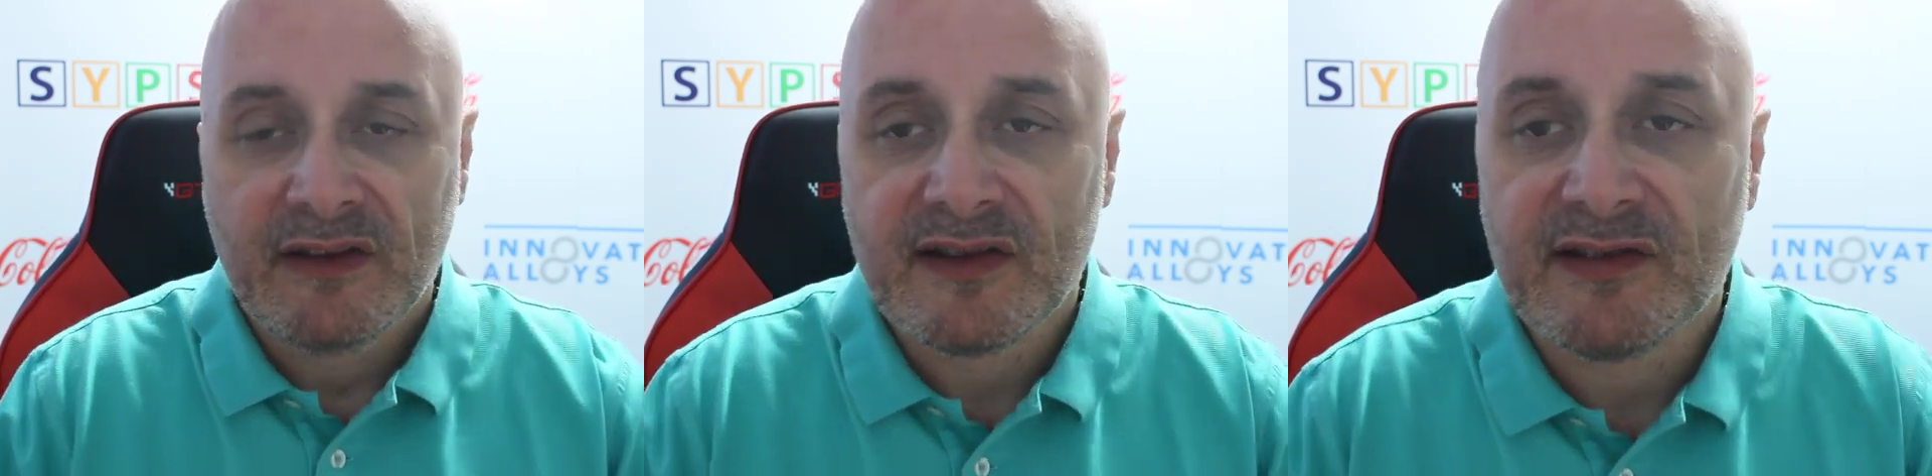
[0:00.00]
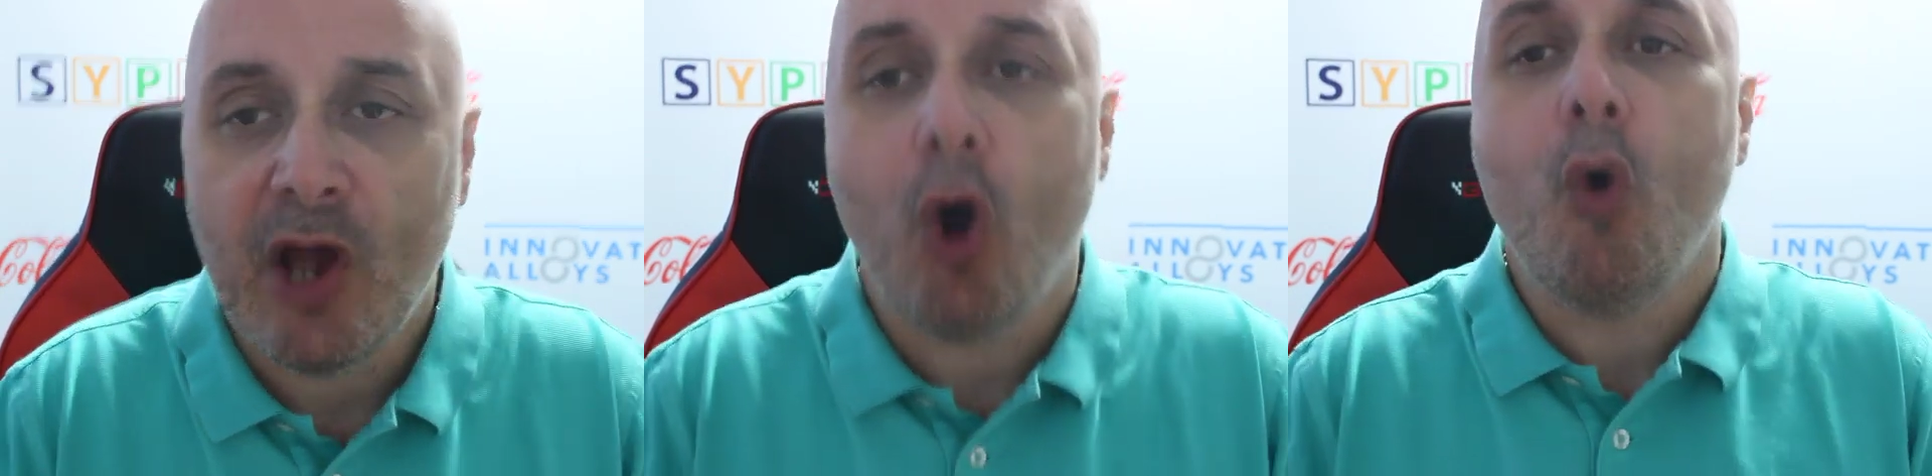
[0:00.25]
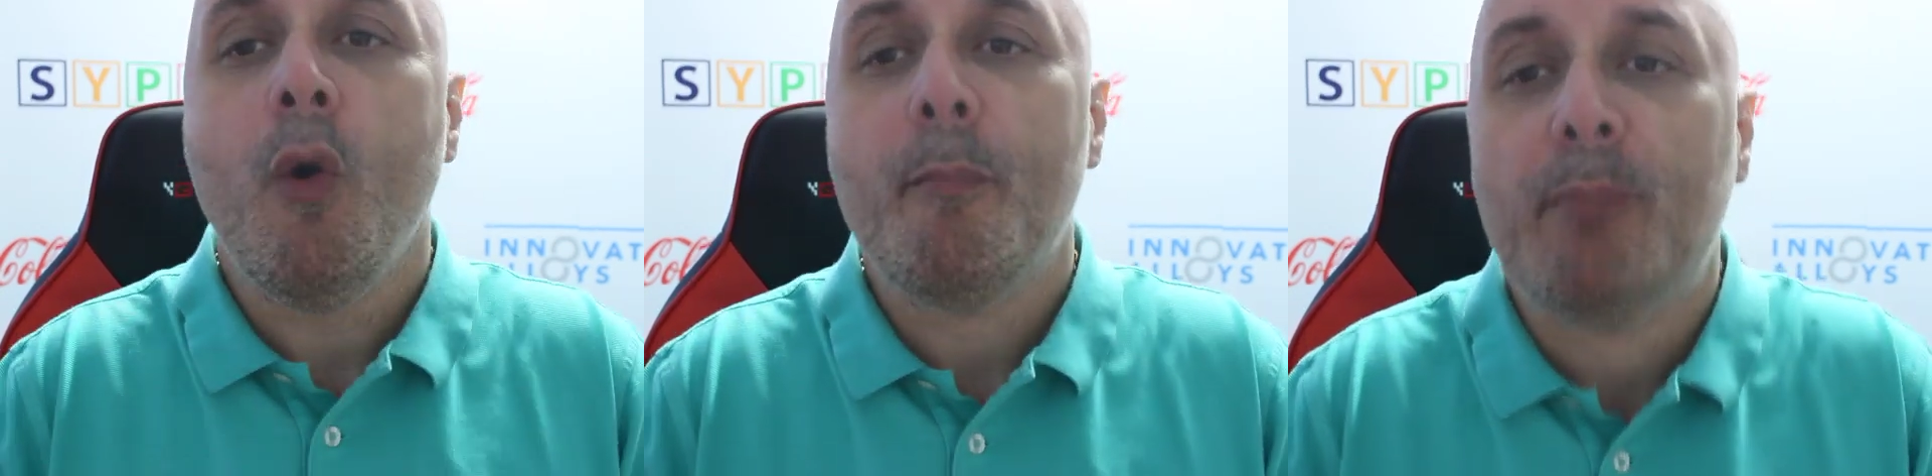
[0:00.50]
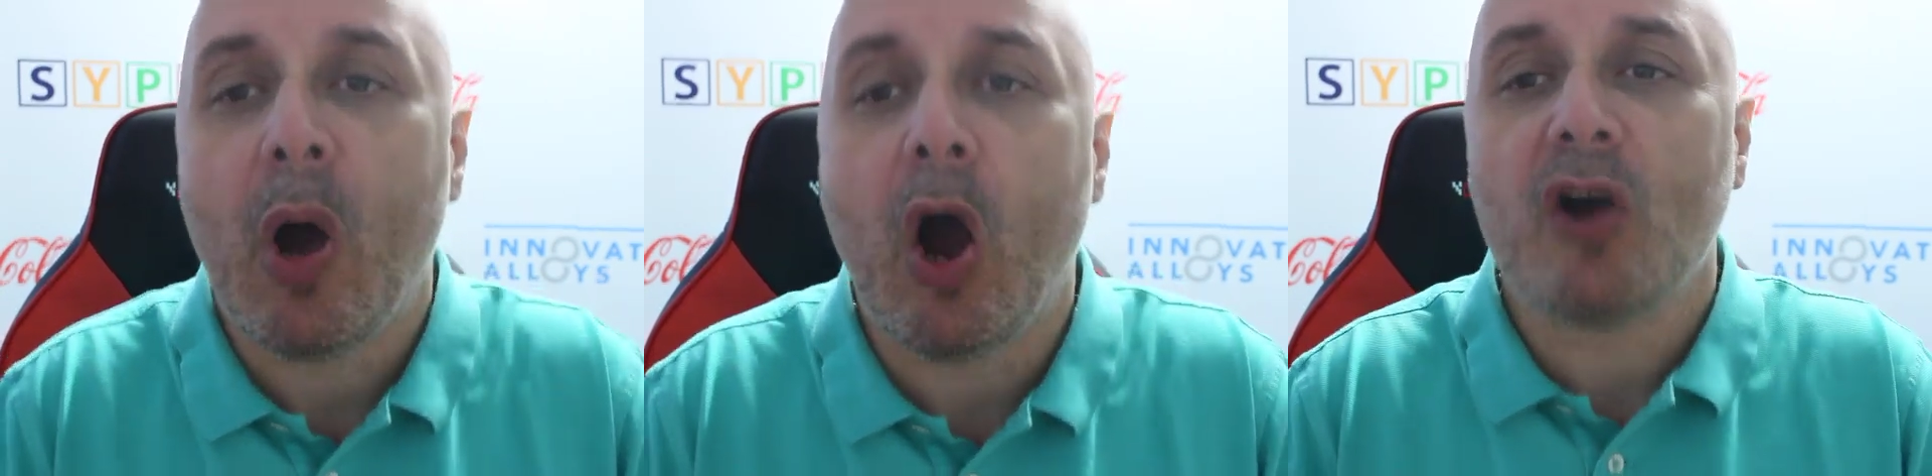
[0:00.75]
There's no
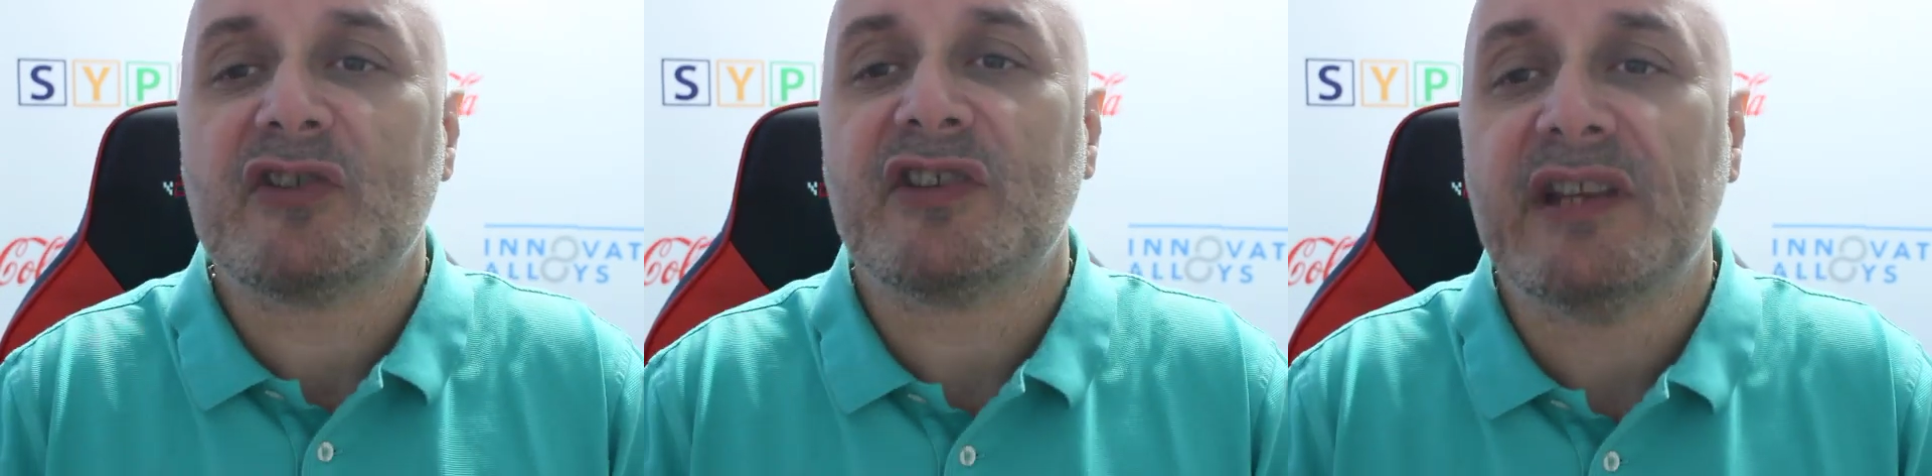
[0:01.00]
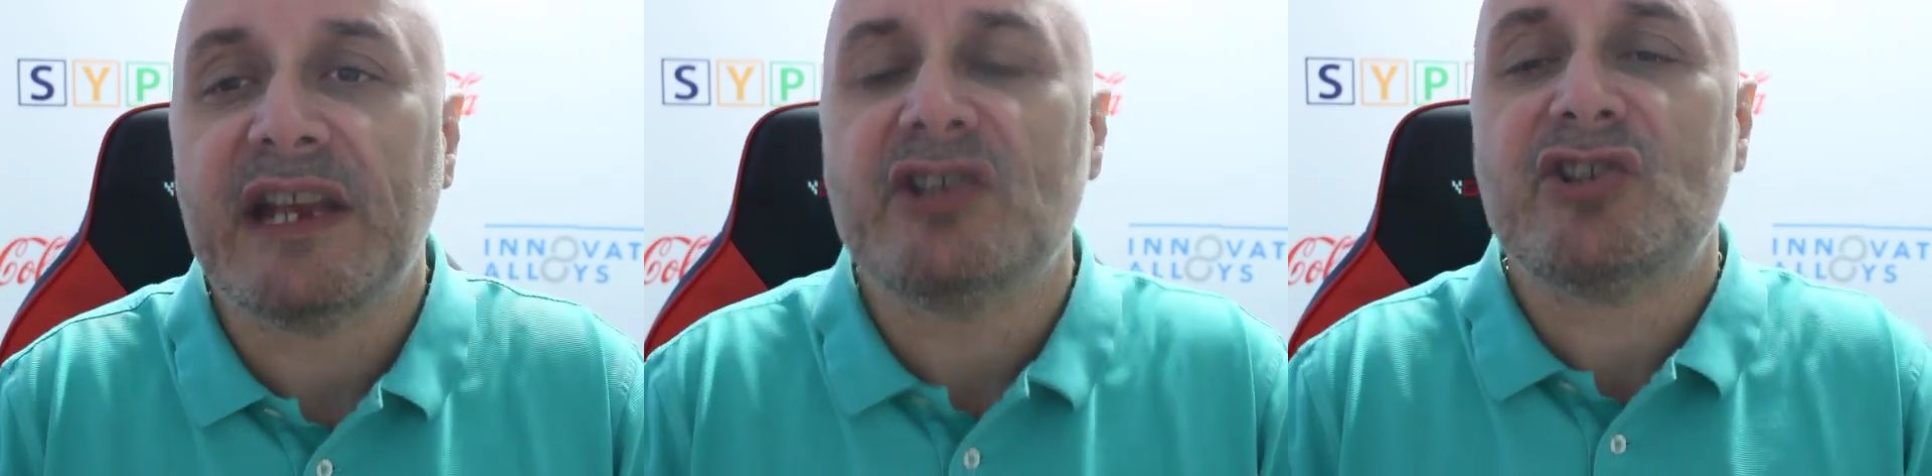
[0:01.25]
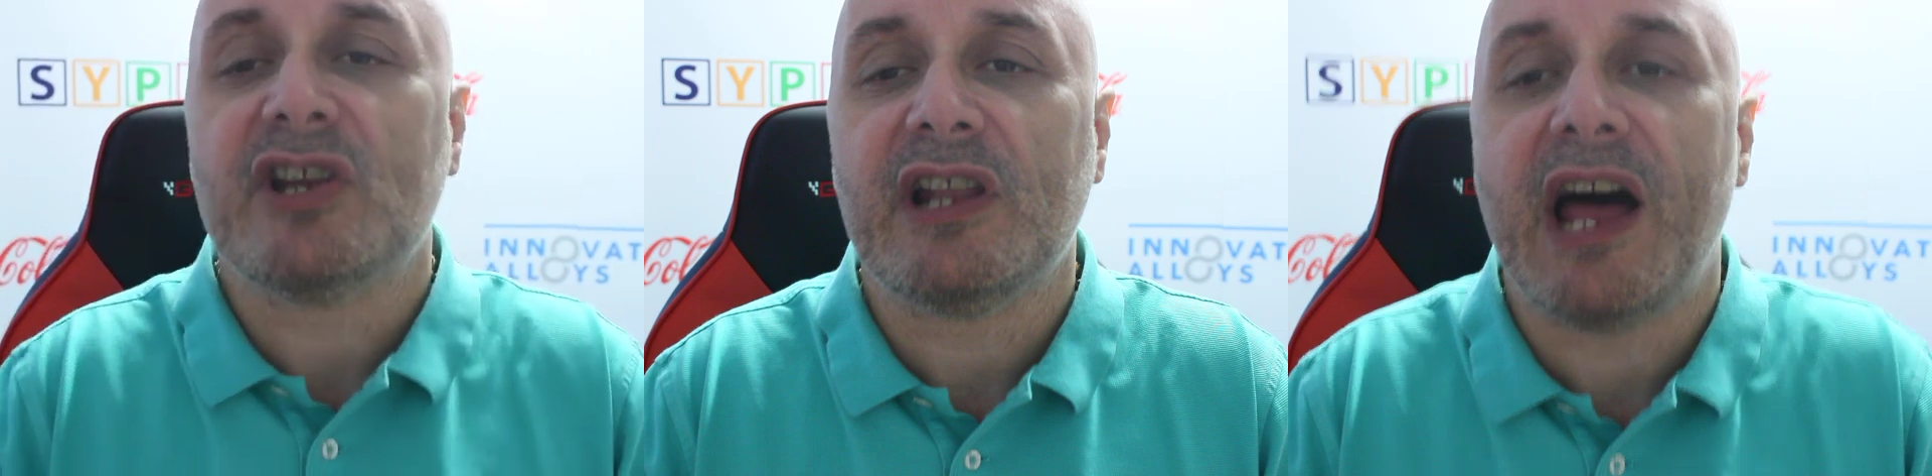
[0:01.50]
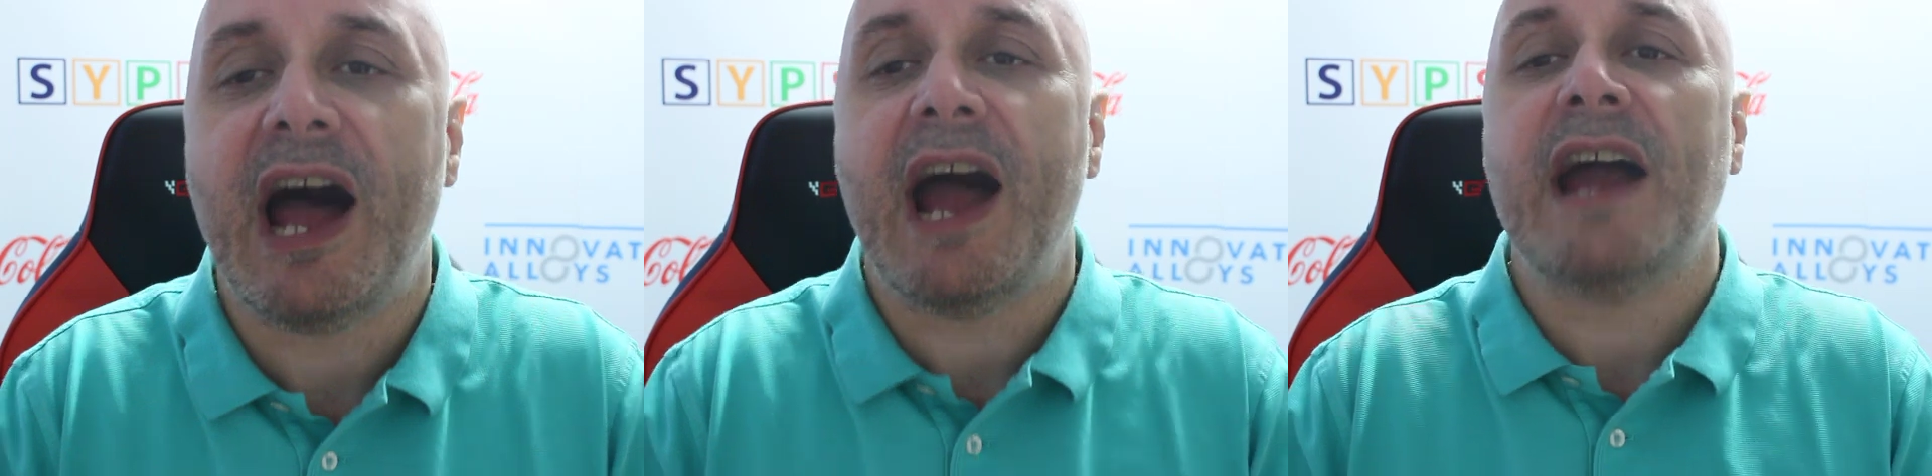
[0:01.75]
boxing in
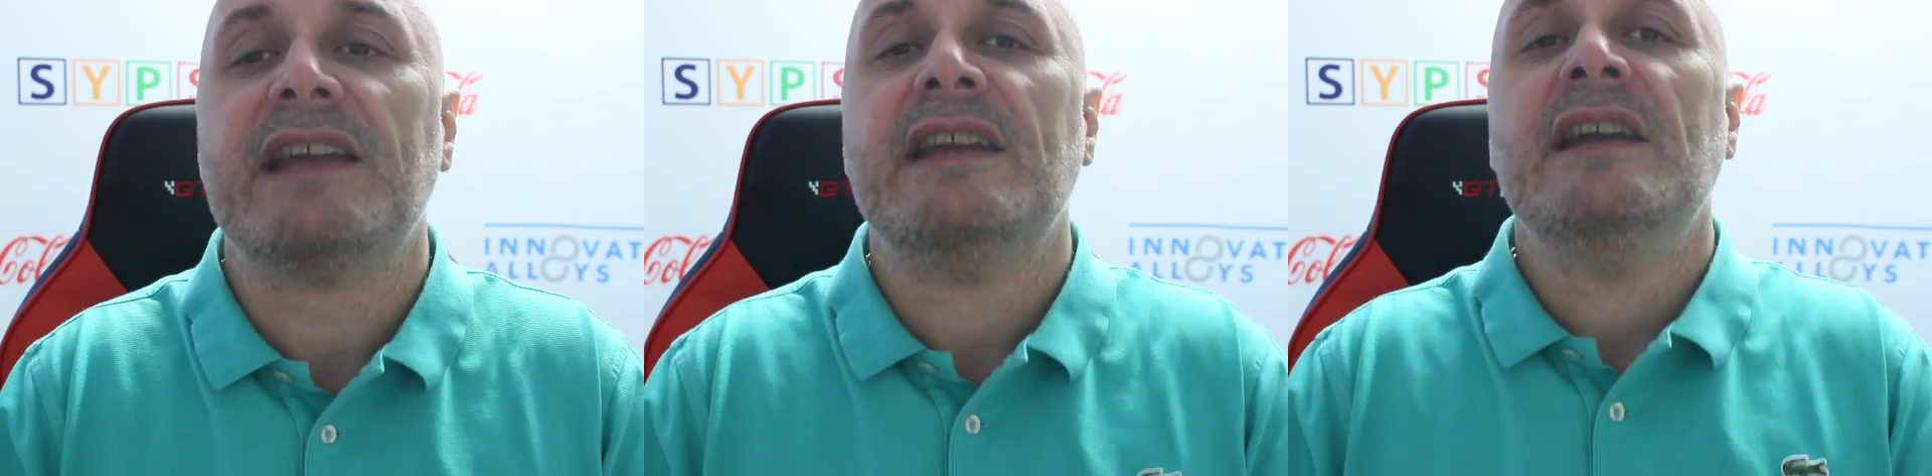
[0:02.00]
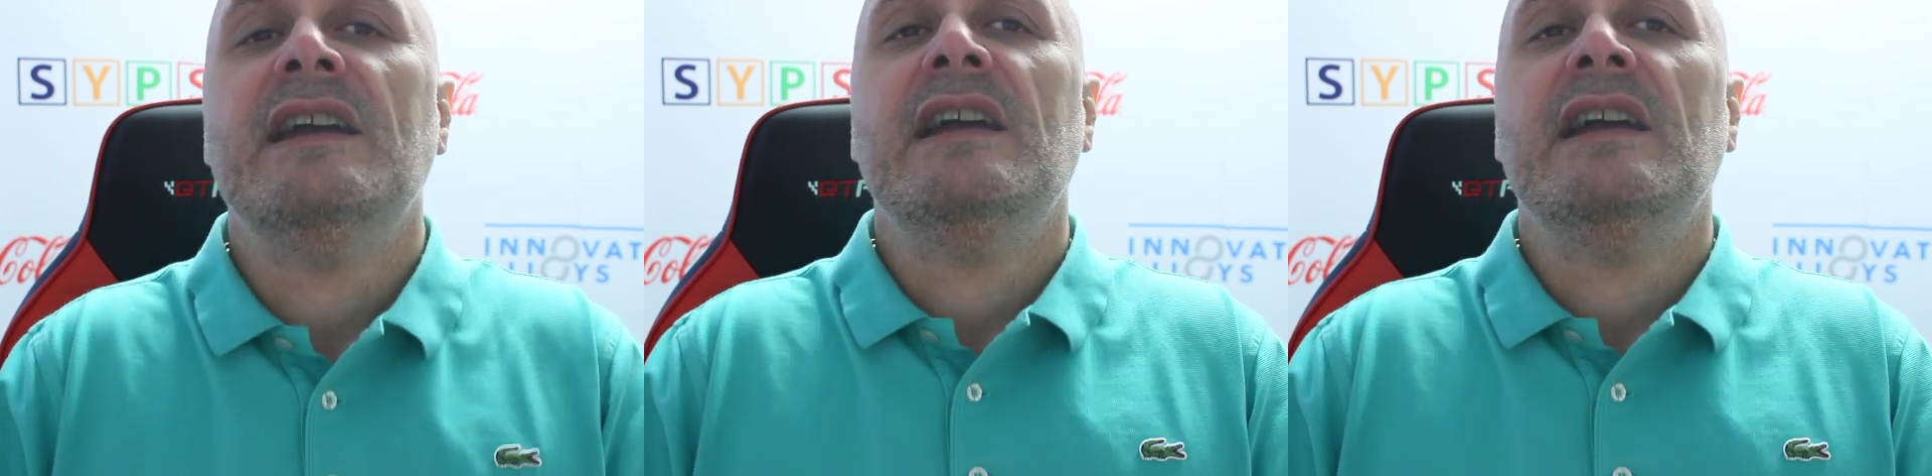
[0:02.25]
July